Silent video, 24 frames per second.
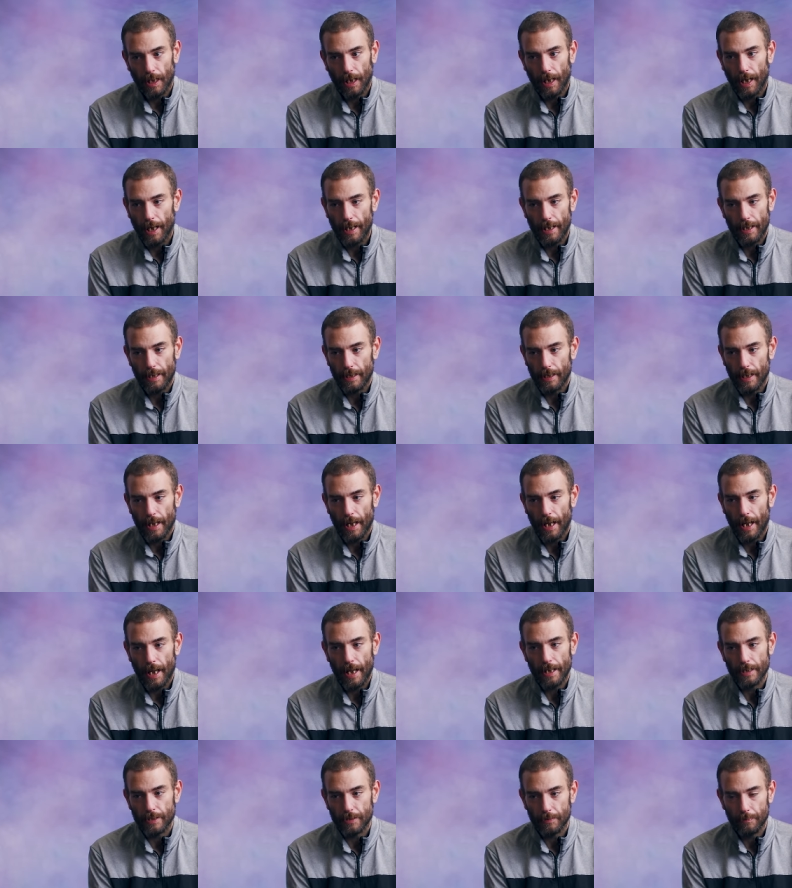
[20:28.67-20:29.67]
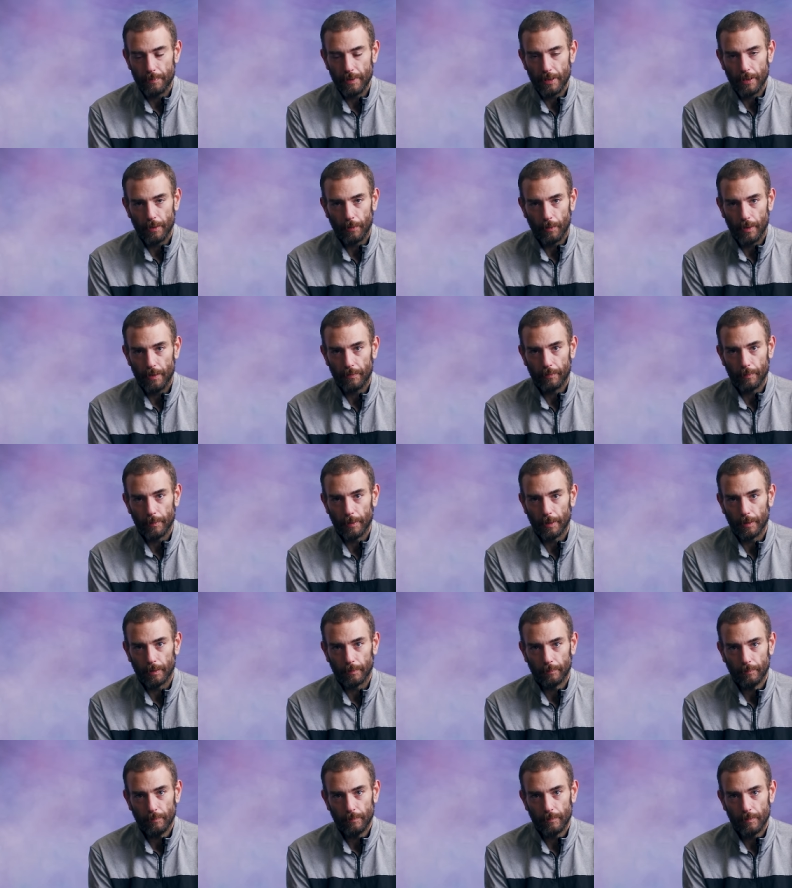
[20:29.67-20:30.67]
I had to be away from her.